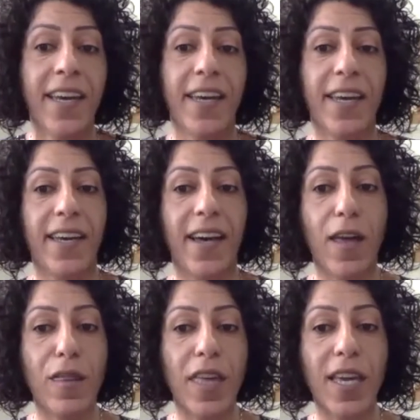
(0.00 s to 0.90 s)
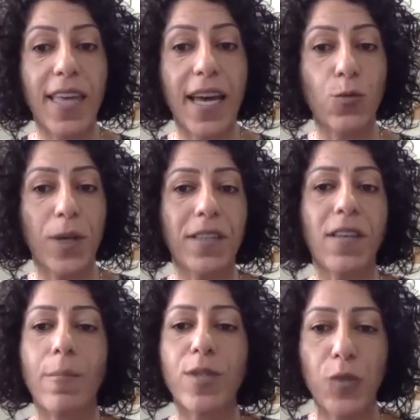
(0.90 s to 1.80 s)
I think that when it
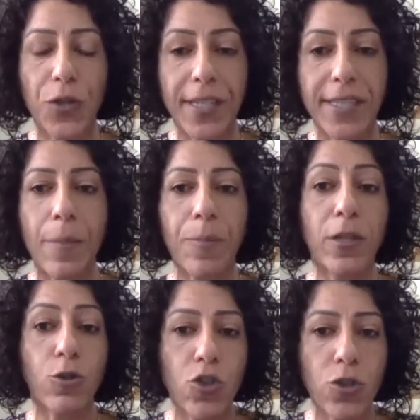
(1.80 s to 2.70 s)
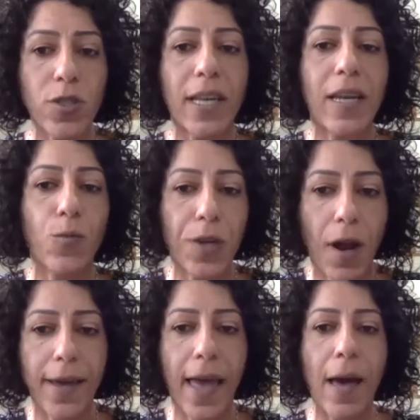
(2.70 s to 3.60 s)
comes, for example, to Jerusalem, where
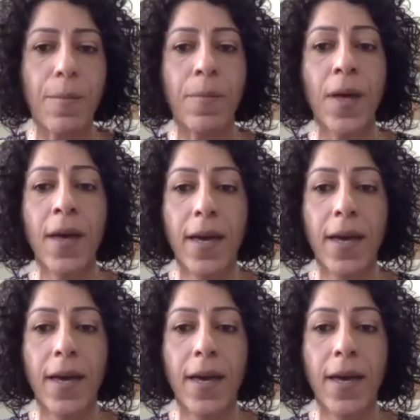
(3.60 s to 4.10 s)
I am